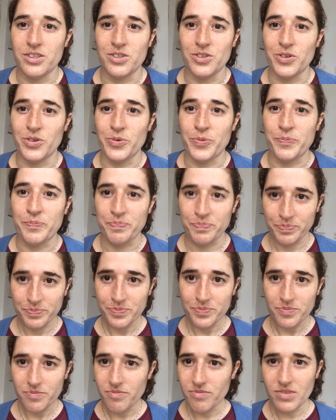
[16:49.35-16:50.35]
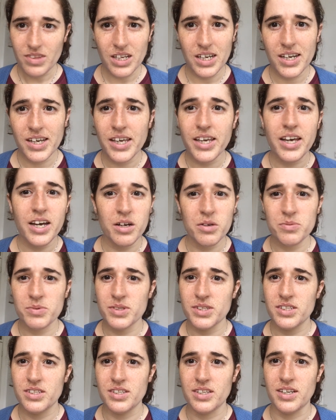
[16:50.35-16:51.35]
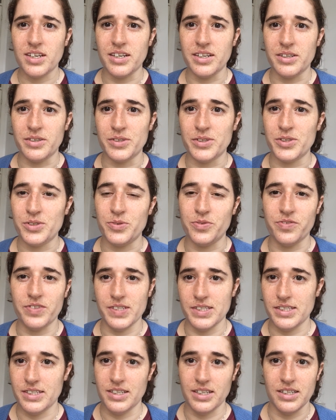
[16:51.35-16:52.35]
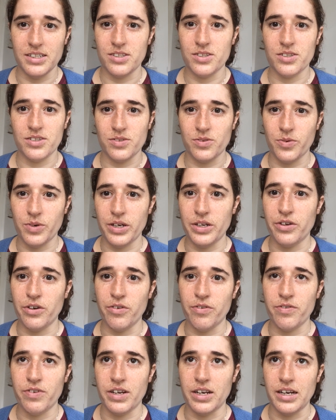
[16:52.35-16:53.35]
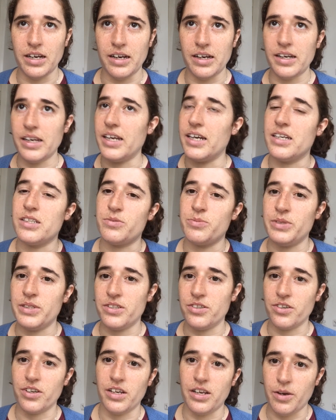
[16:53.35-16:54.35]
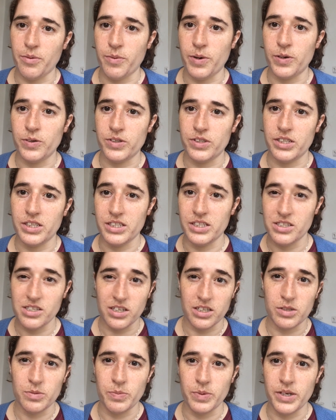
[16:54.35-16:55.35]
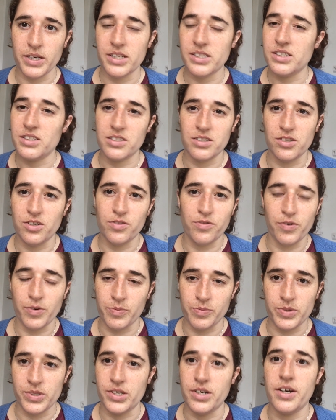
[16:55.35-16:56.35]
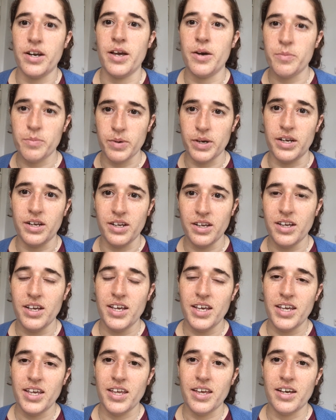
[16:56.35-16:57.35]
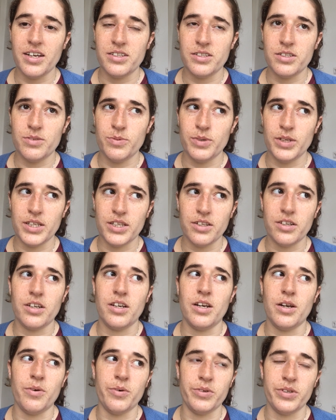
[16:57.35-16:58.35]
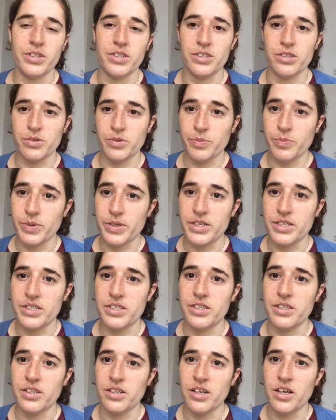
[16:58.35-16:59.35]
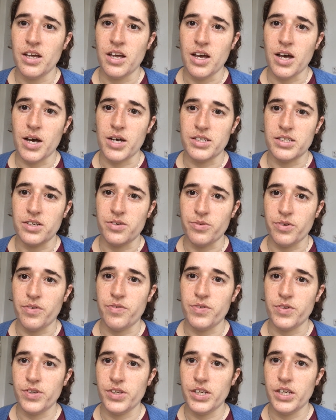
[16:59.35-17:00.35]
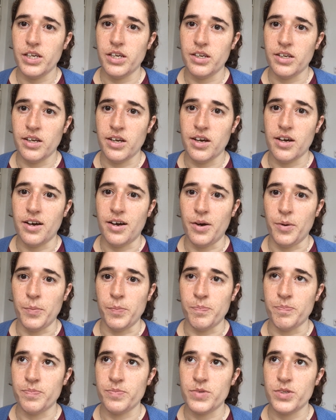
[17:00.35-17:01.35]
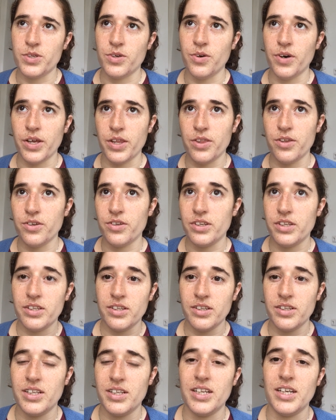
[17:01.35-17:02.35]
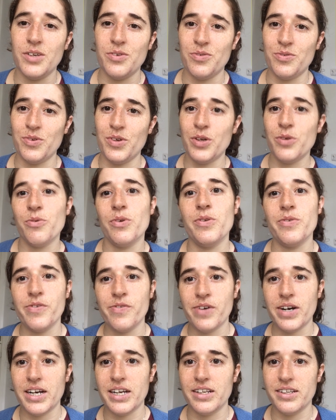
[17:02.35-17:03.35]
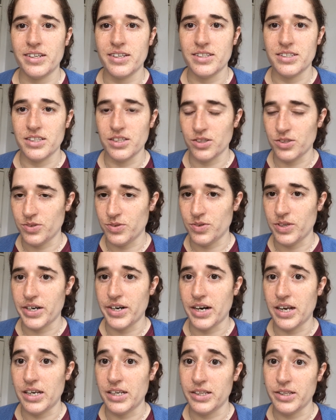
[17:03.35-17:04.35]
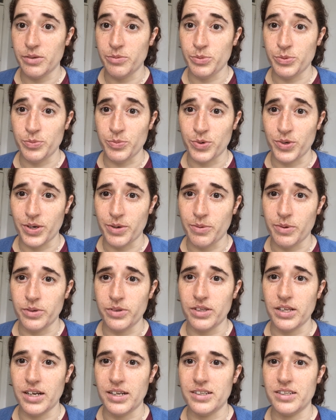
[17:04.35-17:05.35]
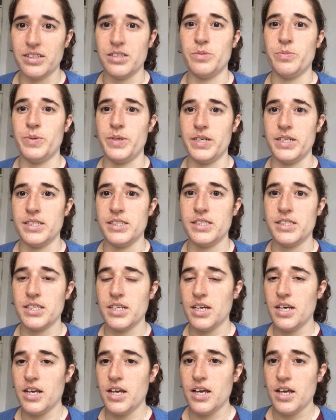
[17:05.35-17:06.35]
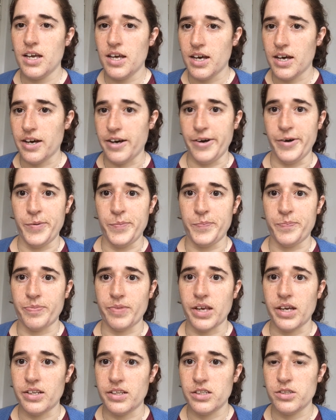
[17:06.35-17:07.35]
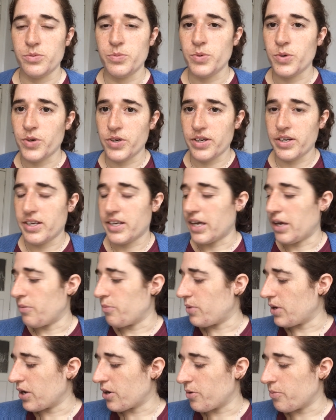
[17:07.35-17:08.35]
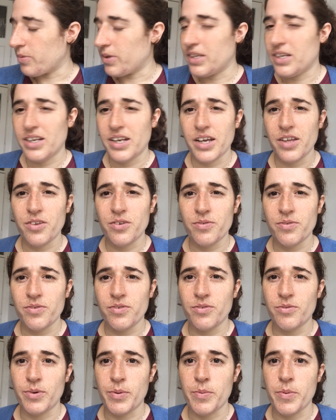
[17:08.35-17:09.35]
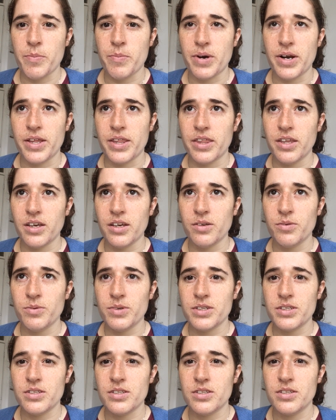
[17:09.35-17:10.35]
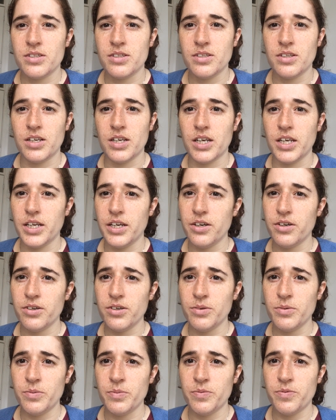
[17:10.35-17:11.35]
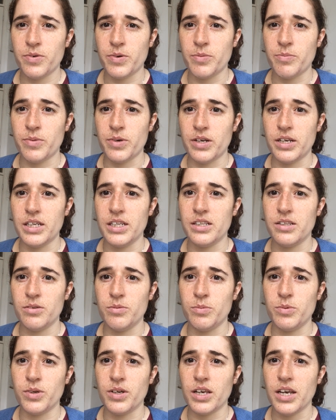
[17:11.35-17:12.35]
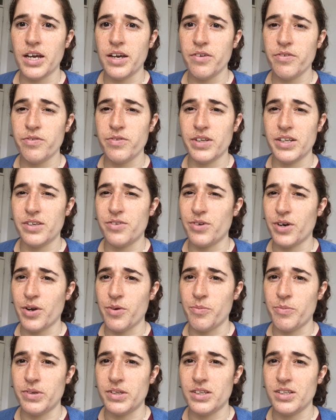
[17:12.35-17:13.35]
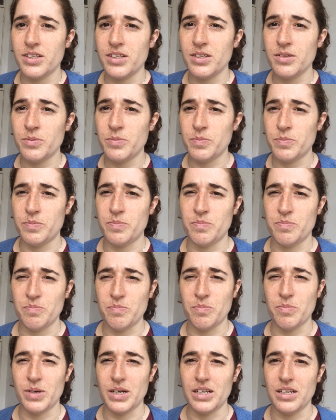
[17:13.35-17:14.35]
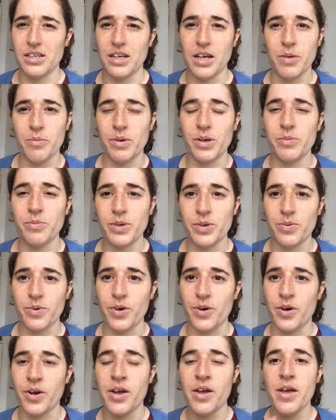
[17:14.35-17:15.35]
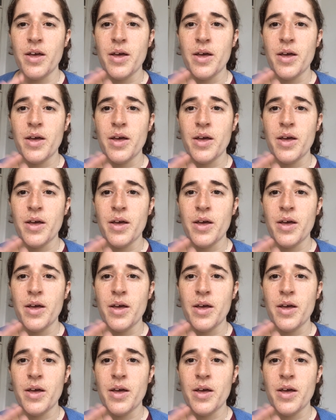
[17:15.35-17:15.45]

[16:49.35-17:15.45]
So he comes to visit us quite often, and he has been talking about his experience. He's not from Syria, but he has been talking about his experience as a refugee. So I thought it would be very interesting to learn a little bit more about that experience. And this book came recommended, I don't remember, I think it was Leo from A Little Book Life that recommended it, but I might be wrong.